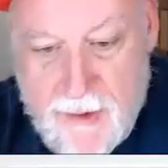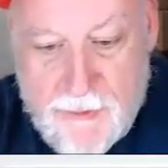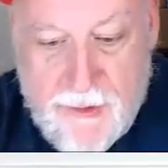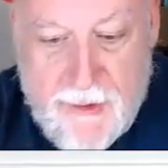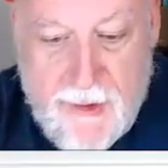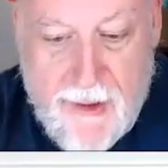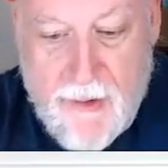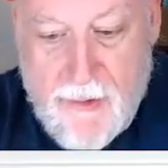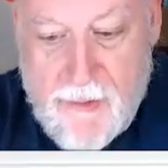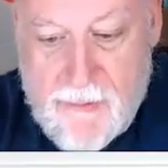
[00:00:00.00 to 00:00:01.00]
Looking at
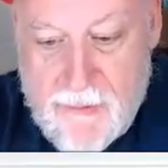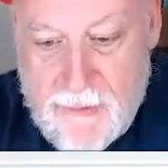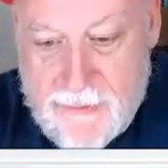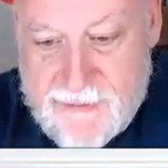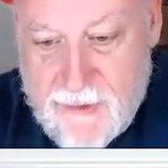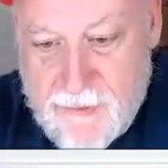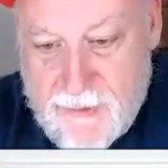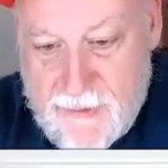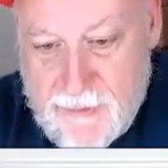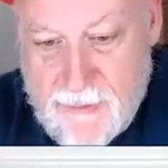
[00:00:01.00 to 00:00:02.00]
our
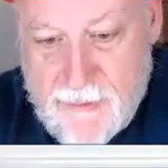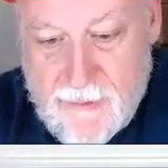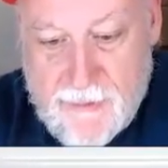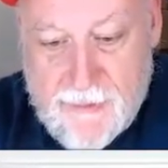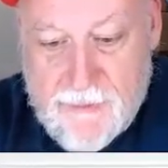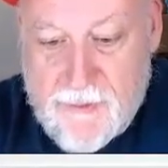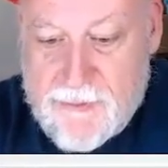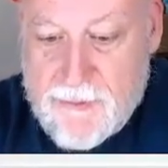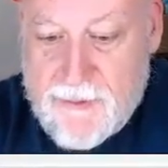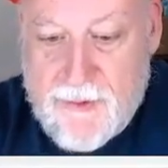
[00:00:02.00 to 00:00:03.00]
centering, it looks
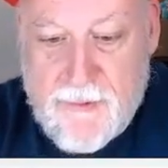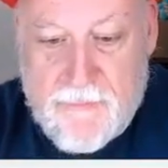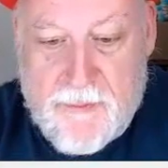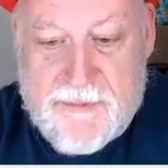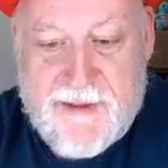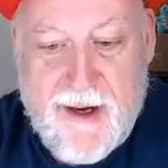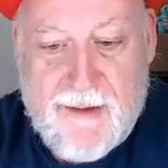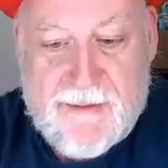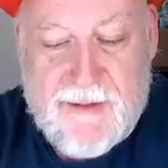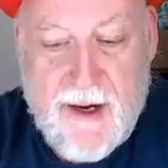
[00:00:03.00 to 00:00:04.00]
really good from side
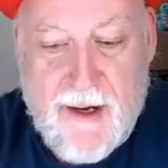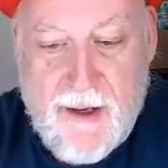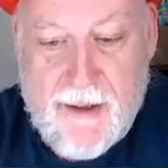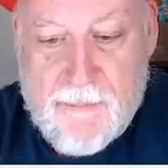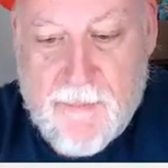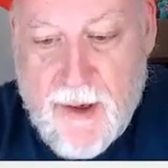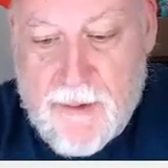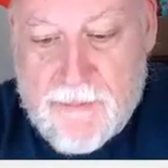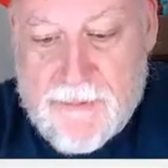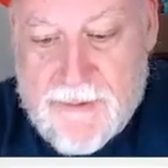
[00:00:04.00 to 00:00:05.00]
to side and
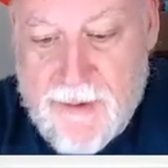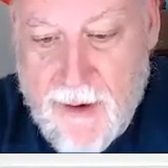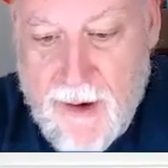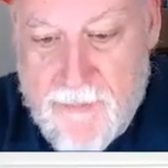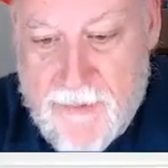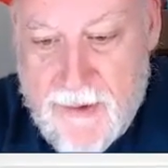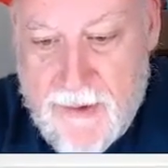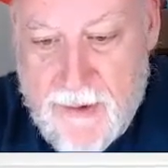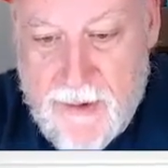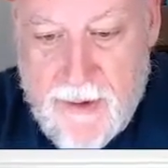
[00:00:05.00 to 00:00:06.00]
bottom to top.
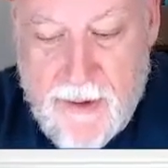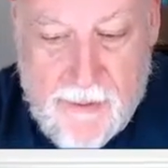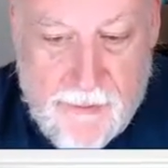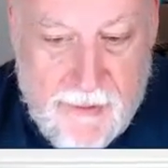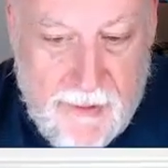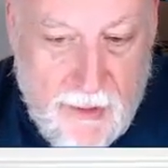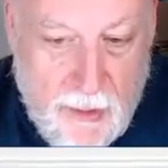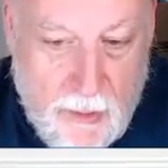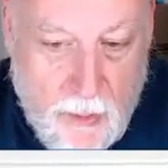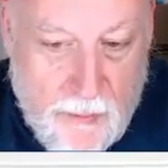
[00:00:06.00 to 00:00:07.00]
Looking at
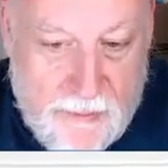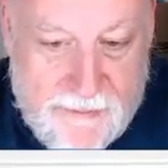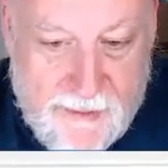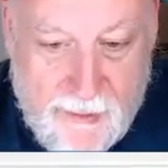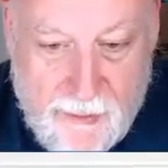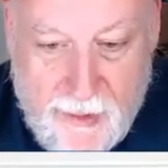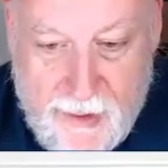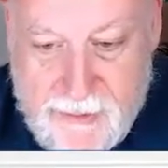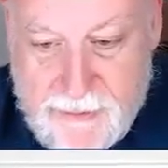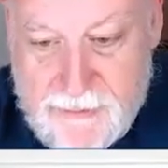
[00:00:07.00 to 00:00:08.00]
our corners and our
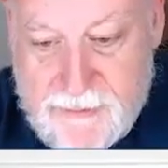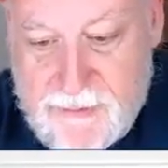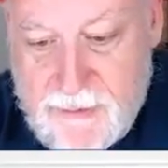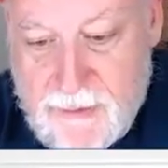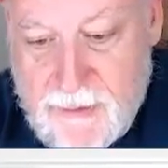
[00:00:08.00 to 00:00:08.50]
edges,